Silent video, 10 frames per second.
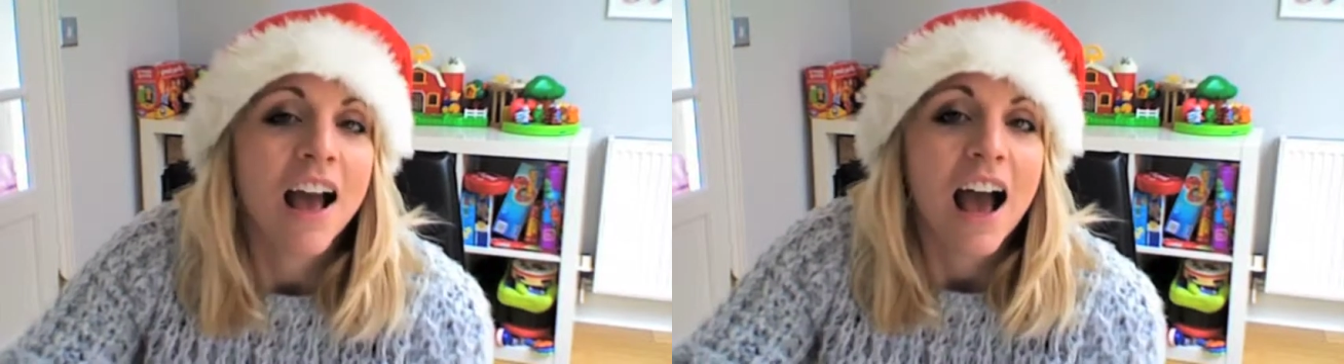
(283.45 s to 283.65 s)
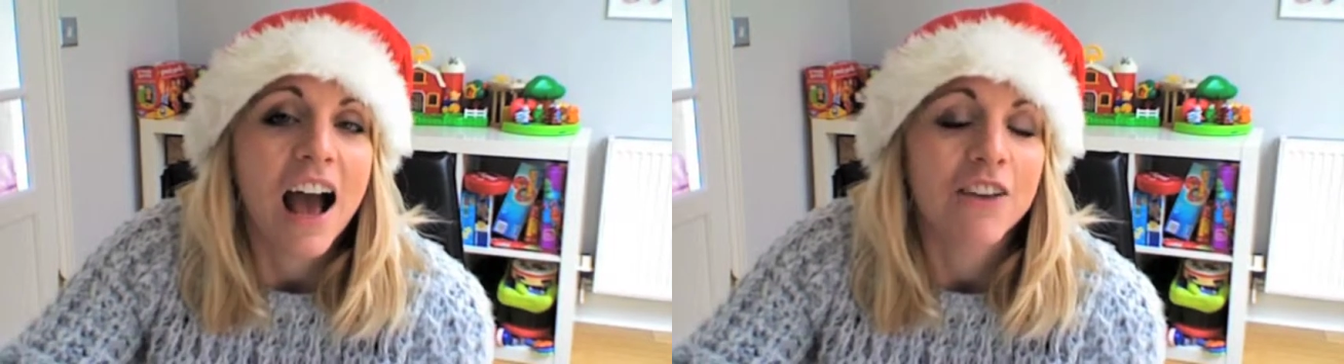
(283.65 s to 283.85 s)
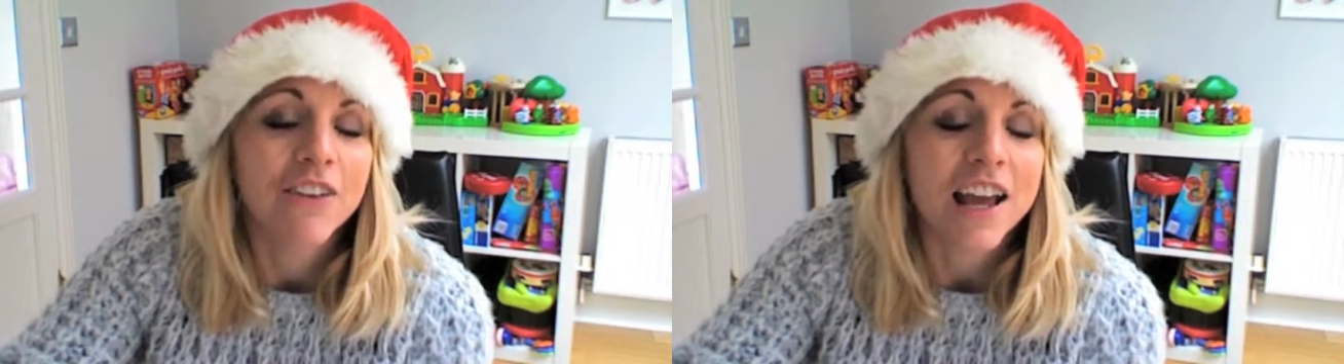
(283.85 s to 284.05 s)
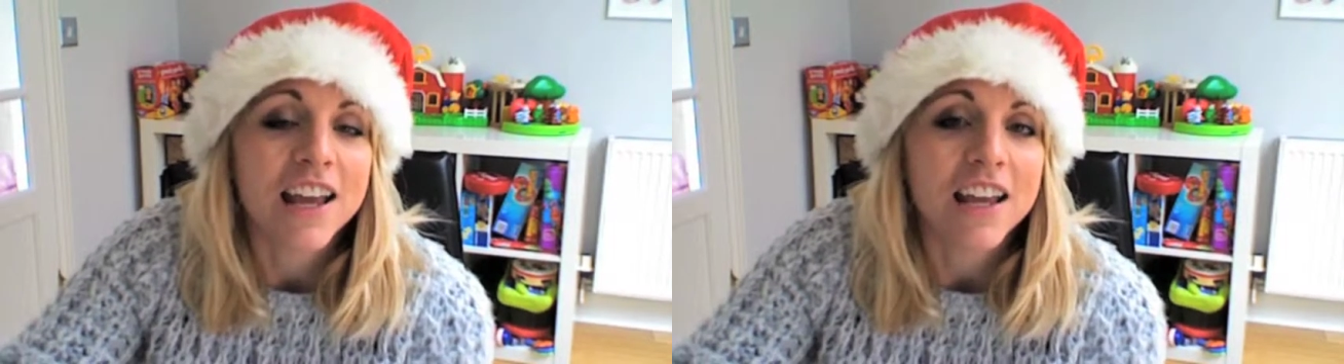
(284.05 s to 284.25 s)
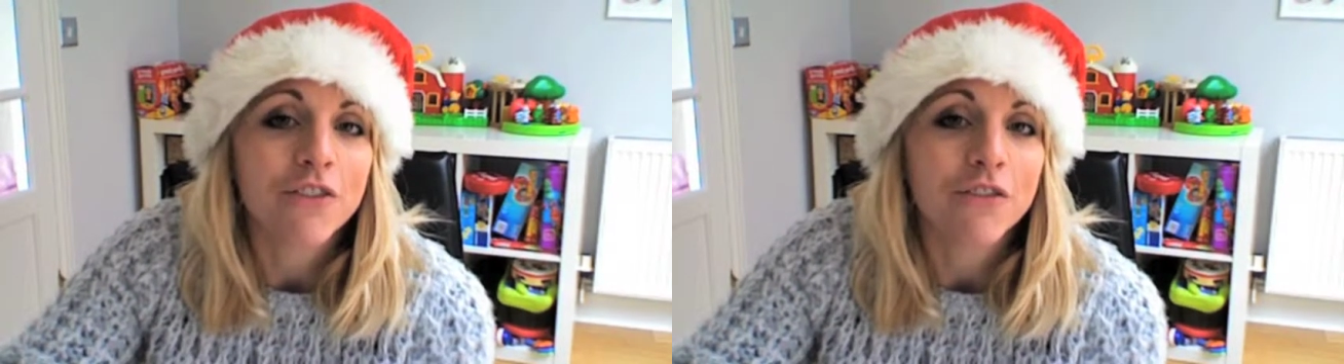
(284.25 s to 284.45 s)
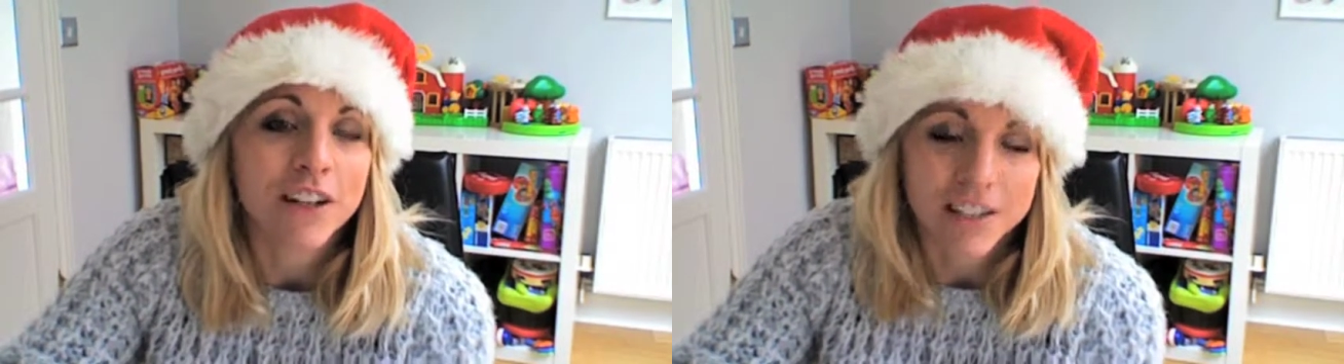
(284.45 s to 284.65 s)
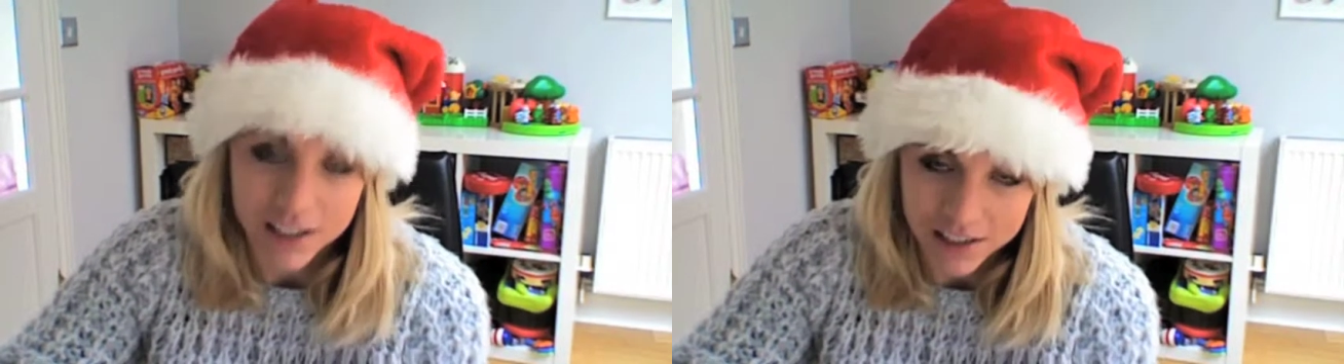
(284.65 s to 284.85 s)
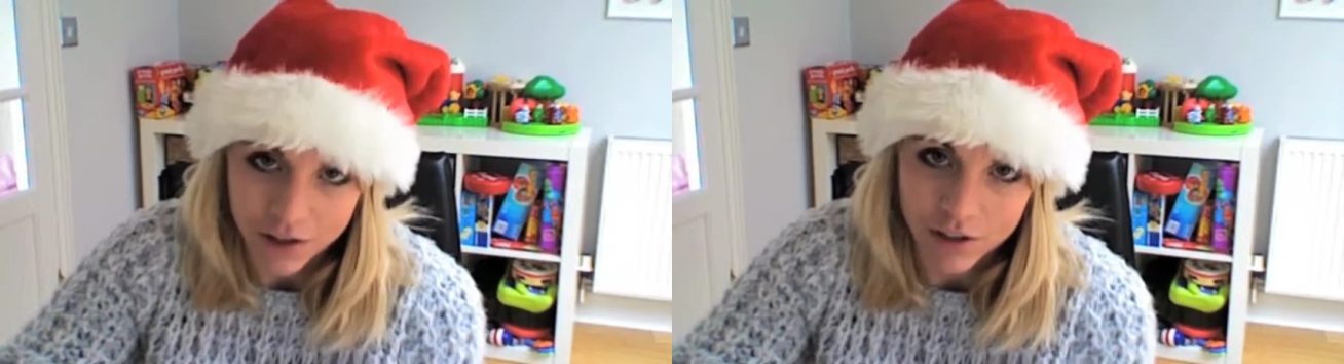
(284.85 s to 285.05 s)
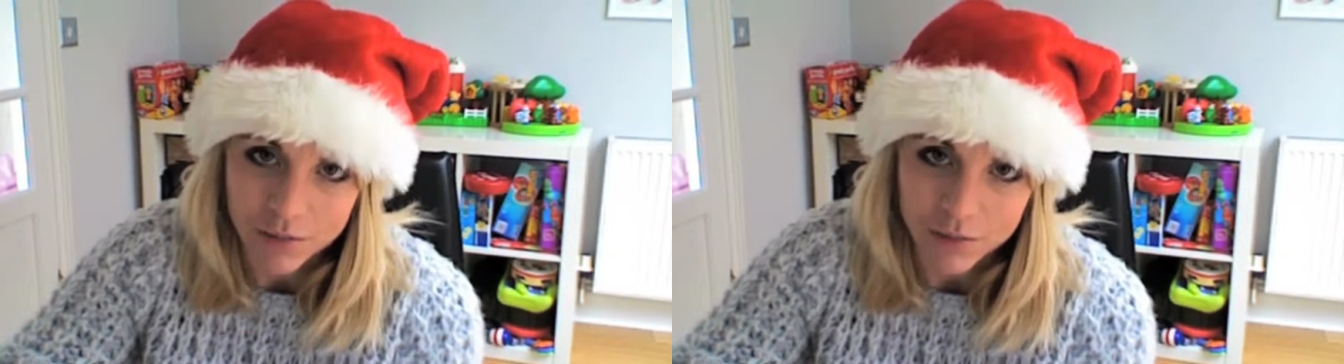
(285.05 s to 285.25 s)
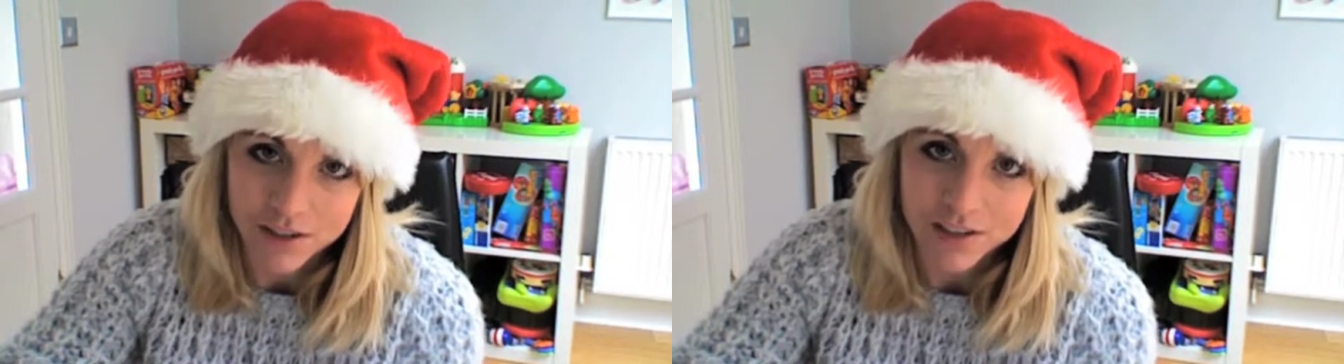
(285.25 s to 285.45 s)
have a fantastic
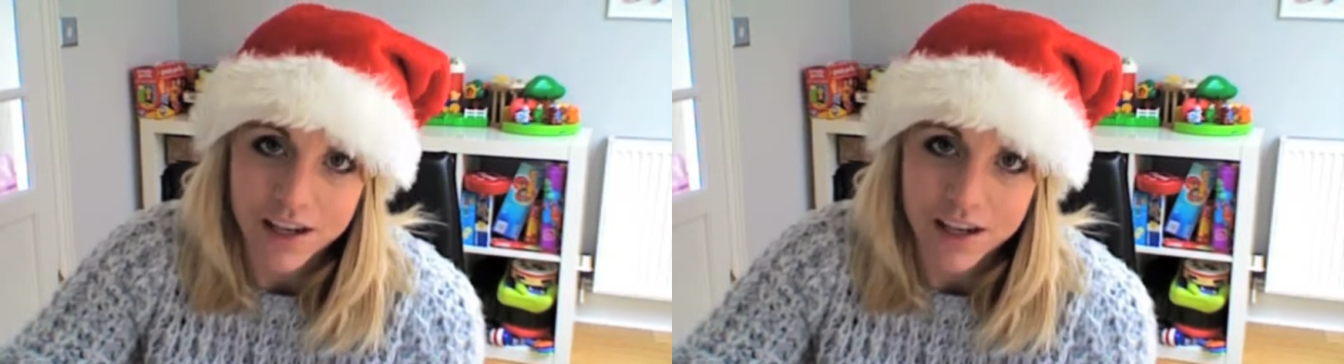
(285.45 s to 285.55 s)
Christmas,